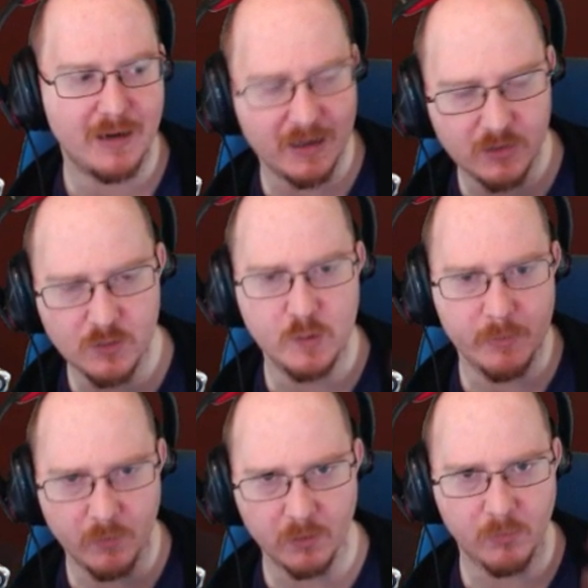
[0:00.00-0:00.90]
And as you do
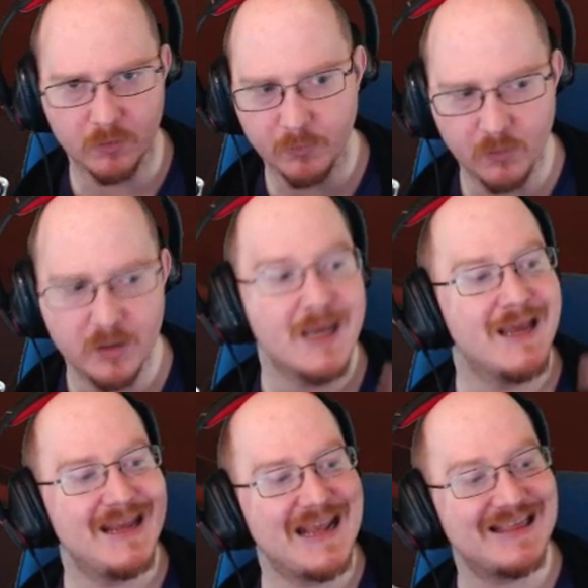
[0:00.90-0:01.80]
it more and more and more,
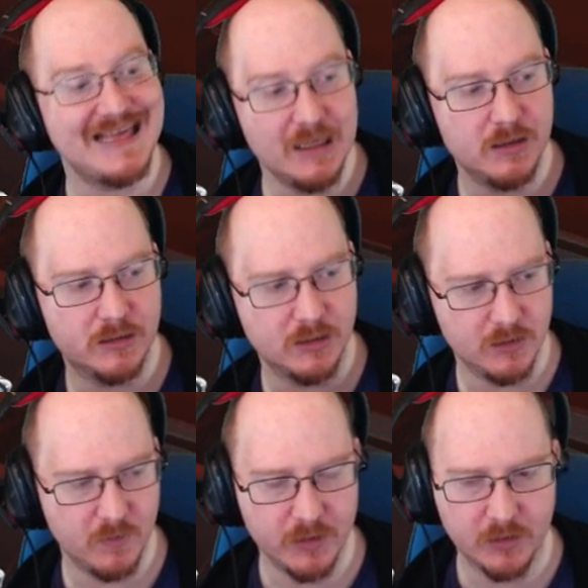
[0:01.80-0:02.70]
it gets easier to
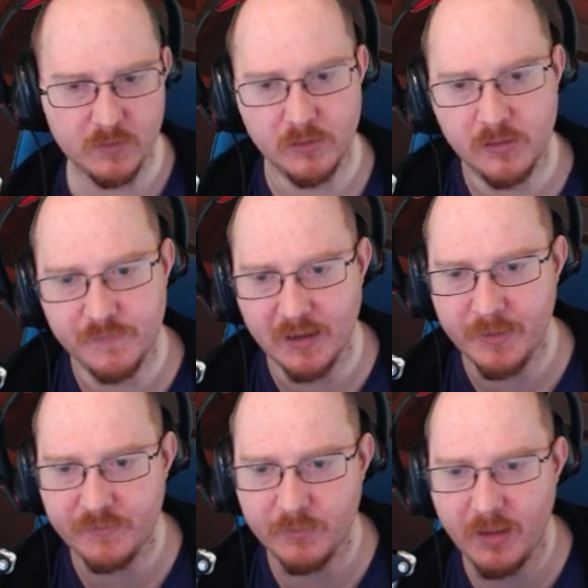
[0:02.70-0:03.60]
do, and you can sort of develop
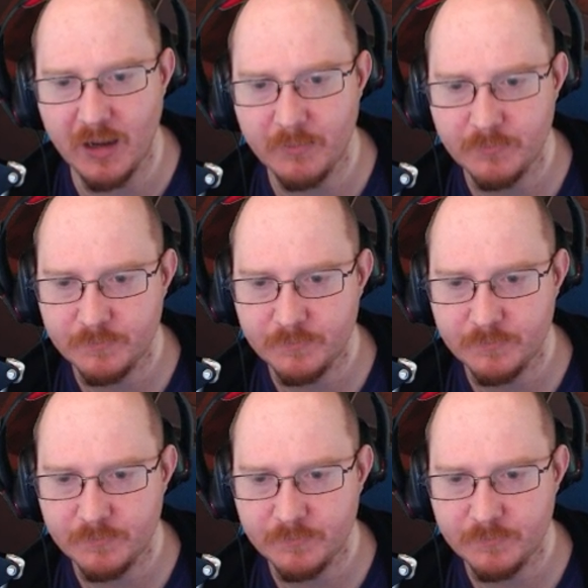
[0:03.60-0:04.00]
it from there.